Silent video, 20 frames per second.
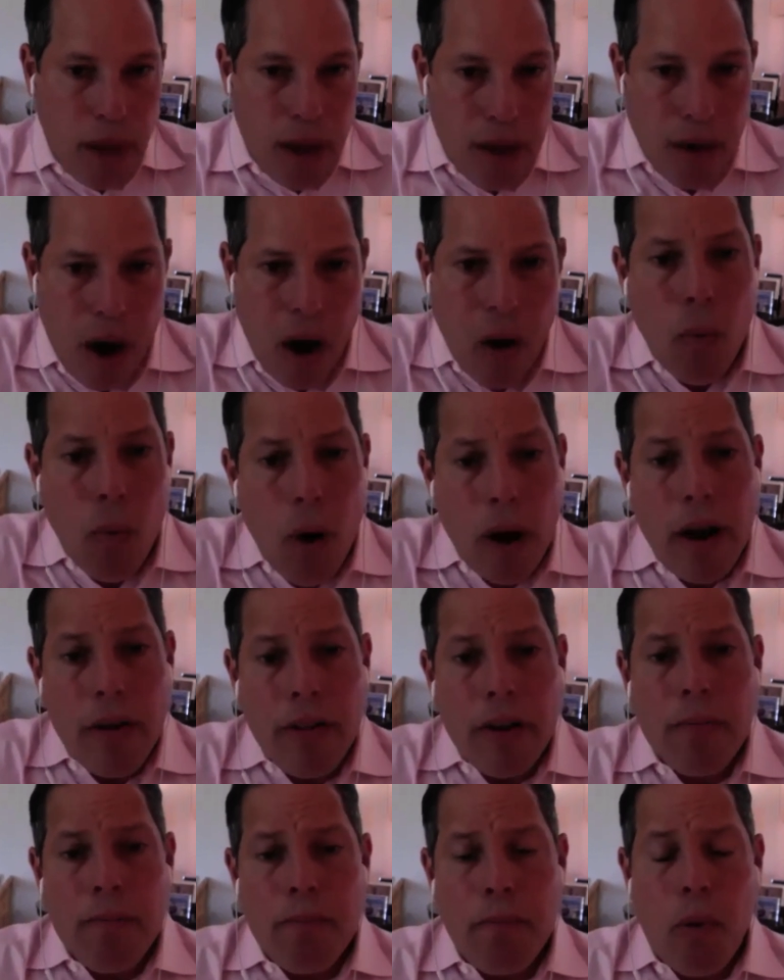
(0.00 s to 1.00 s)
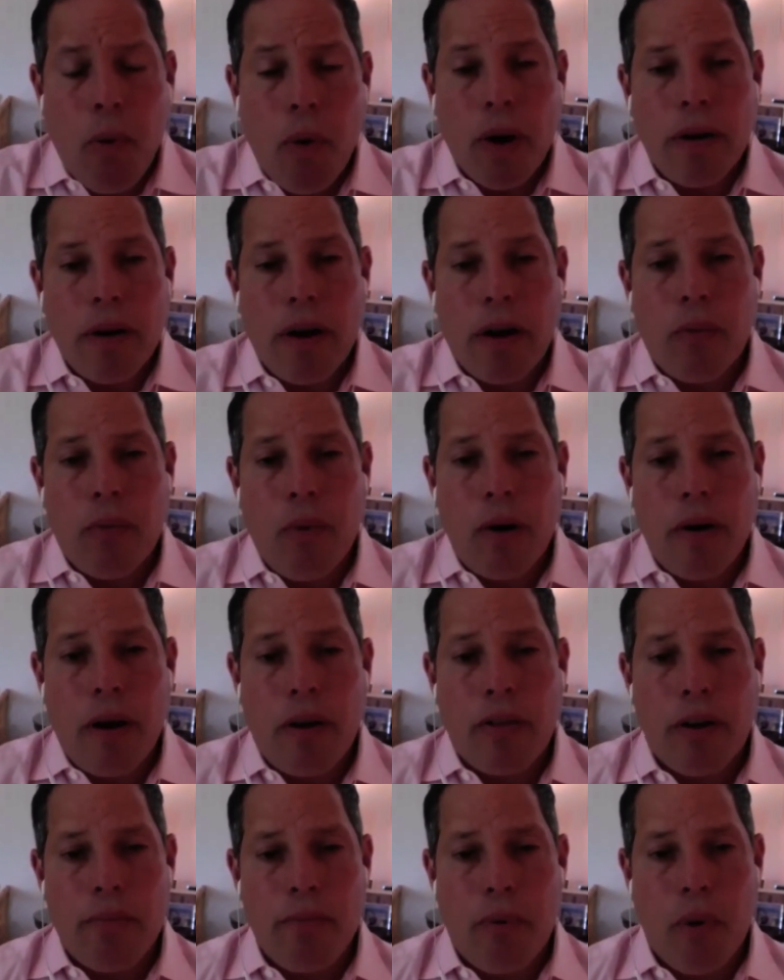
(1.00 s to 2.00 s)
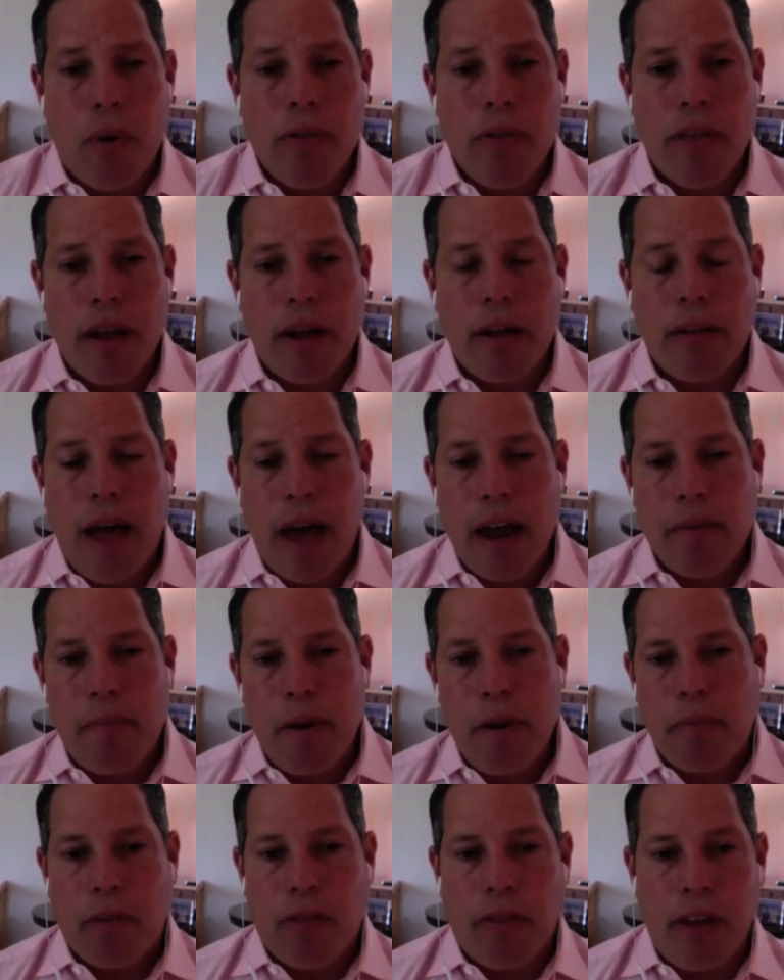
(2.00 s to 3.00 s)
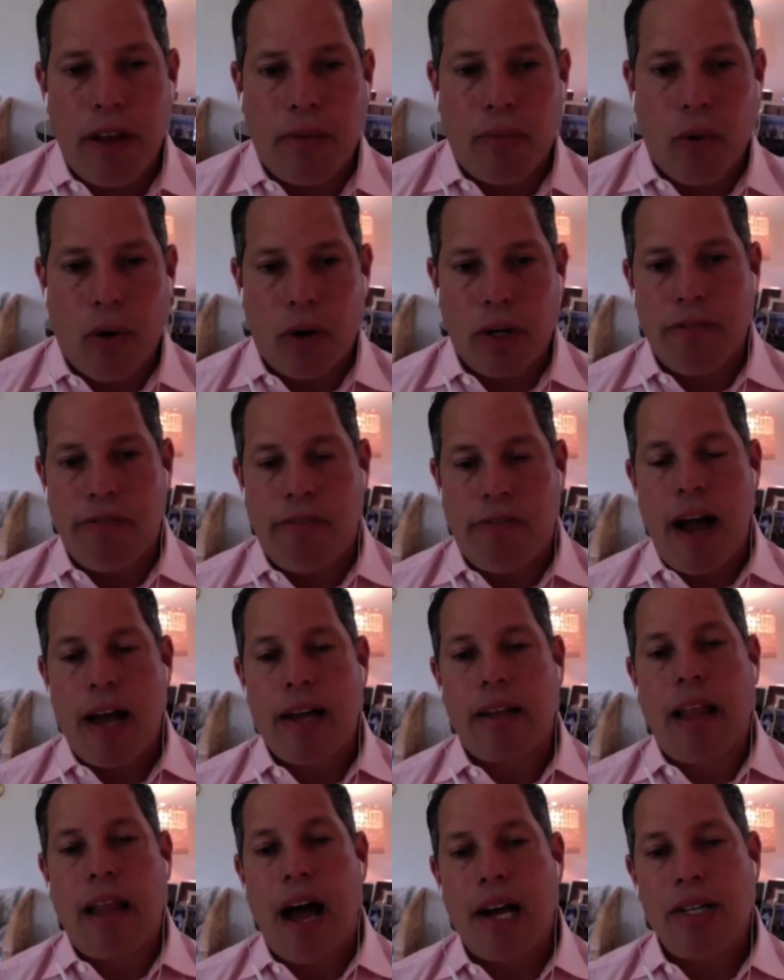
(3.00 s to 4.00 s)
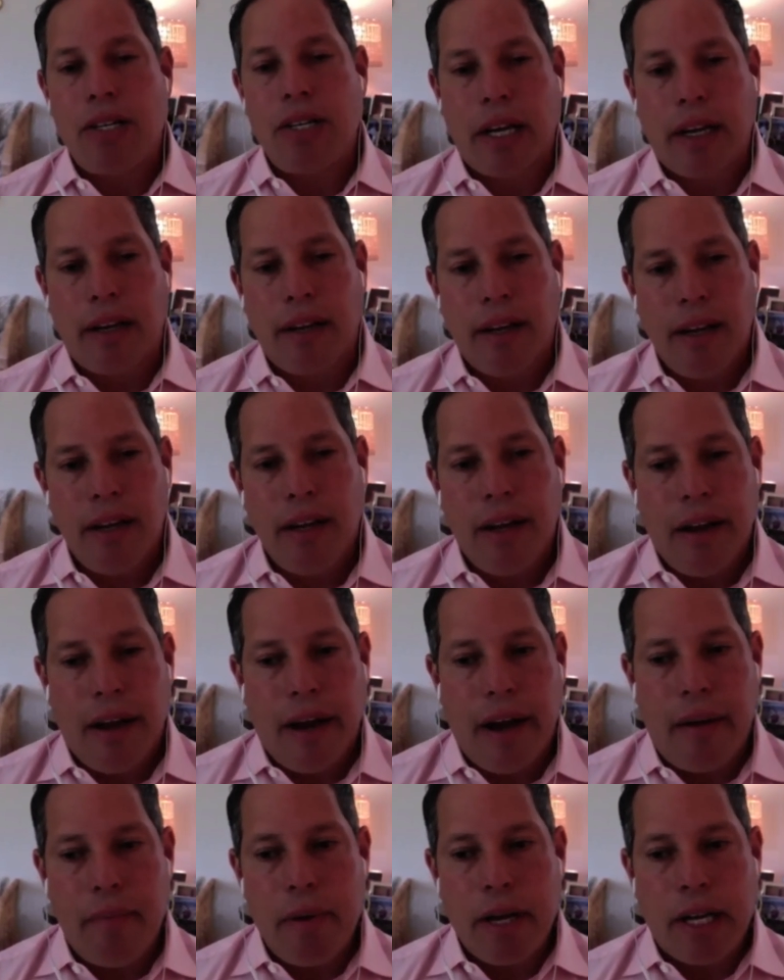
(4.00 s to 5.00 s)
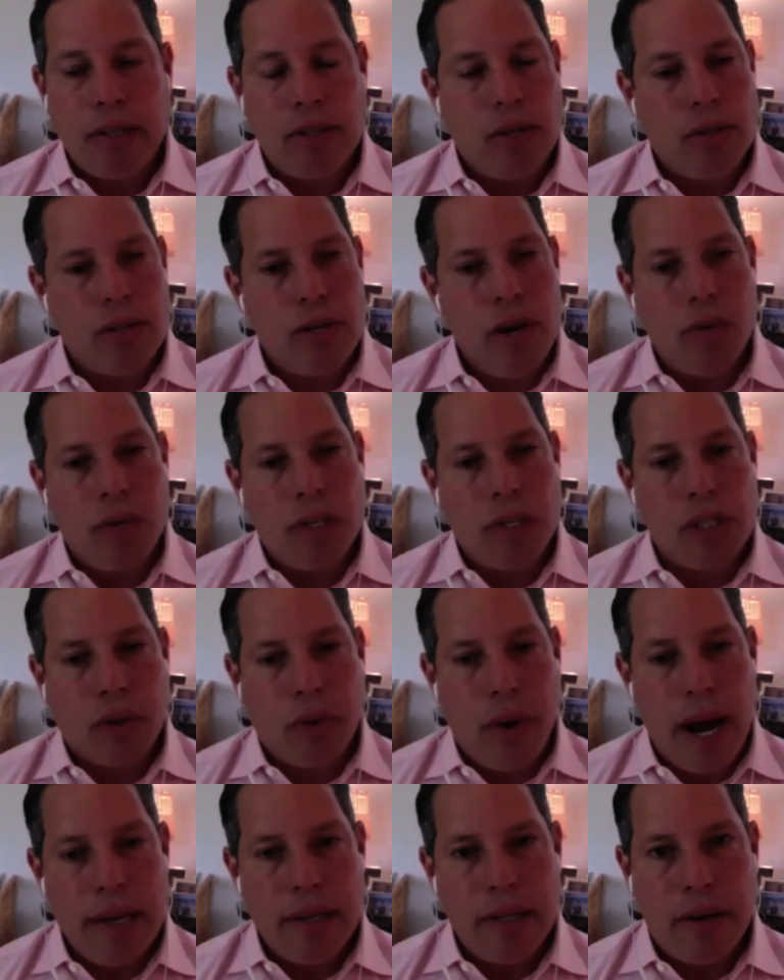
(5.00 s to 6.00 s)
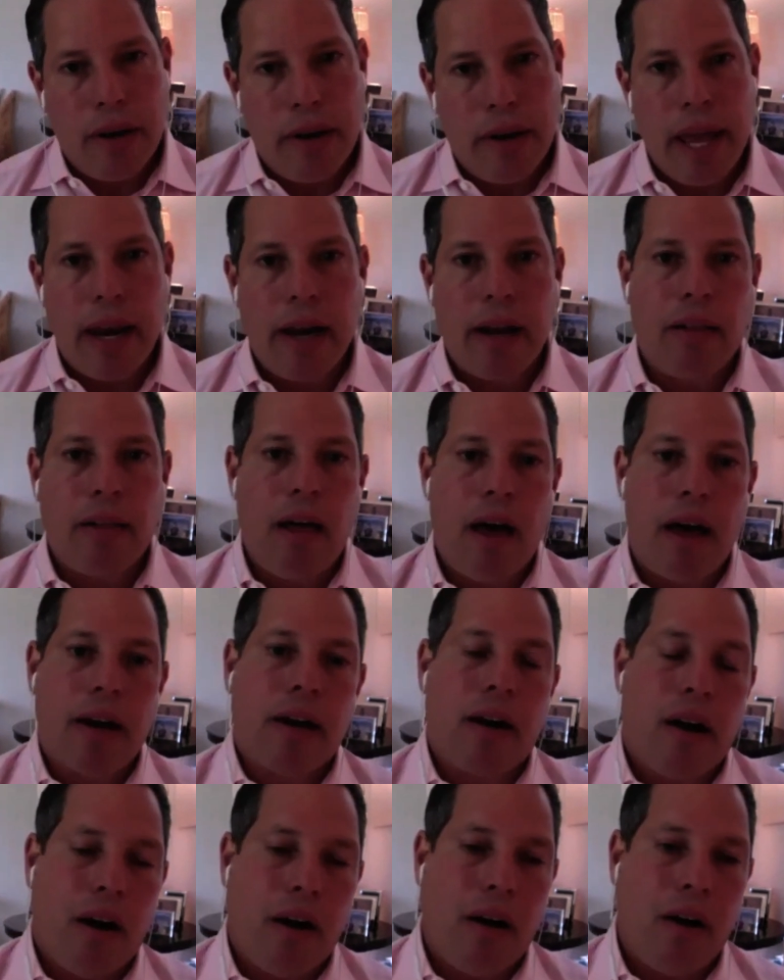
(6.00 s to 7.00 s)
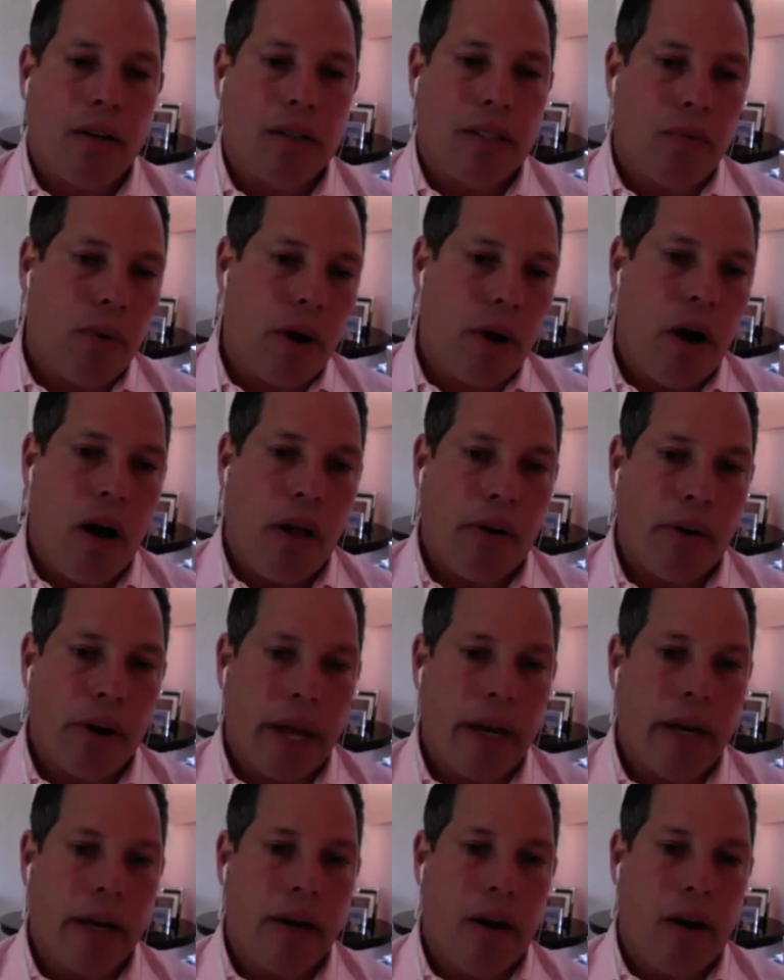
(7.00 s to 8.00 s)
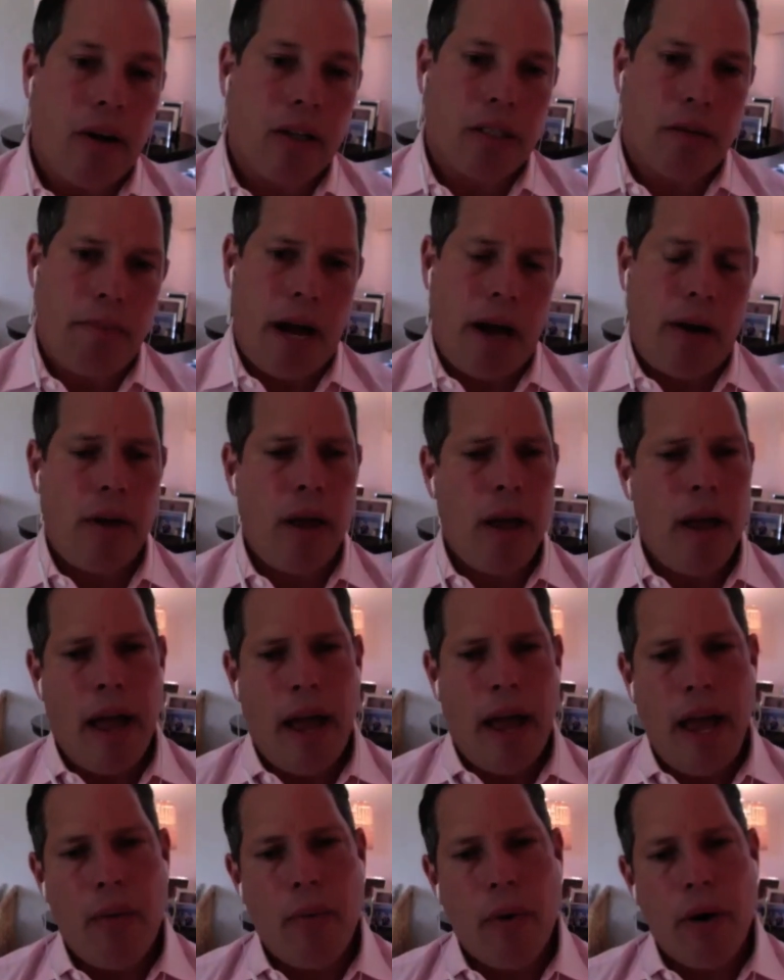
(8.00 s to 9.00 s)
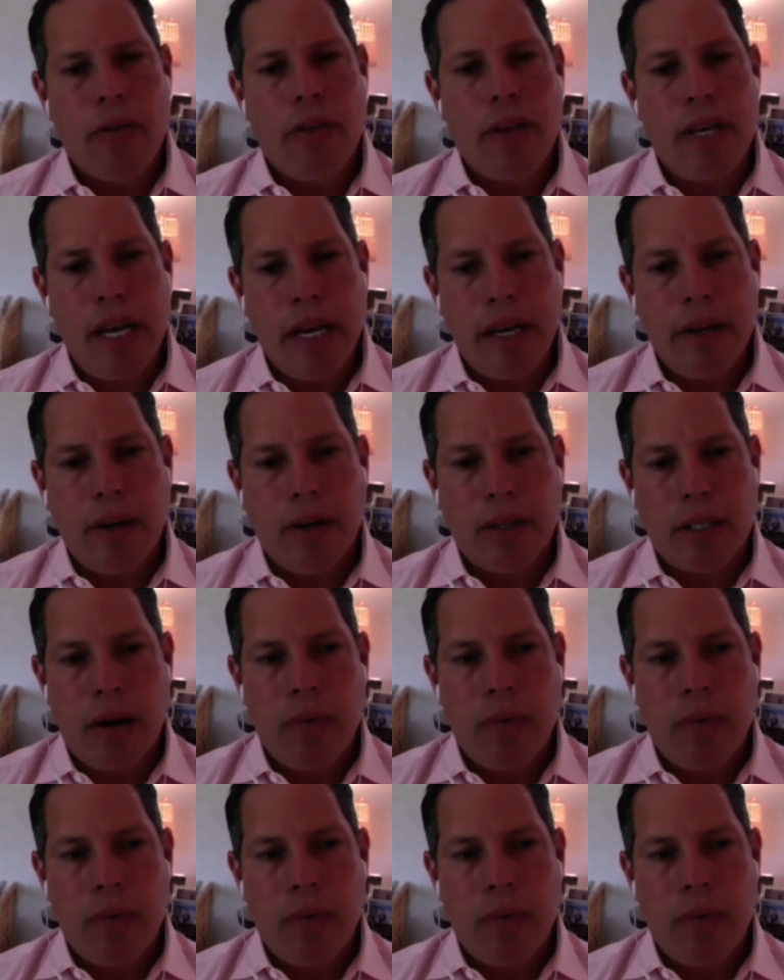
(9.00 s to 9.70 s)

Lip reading: One other important thing. A lot of people think we're defying logic because there's no distress, and I'm getting a lot of calls, and we all are getting calls about, hey, where are the deals?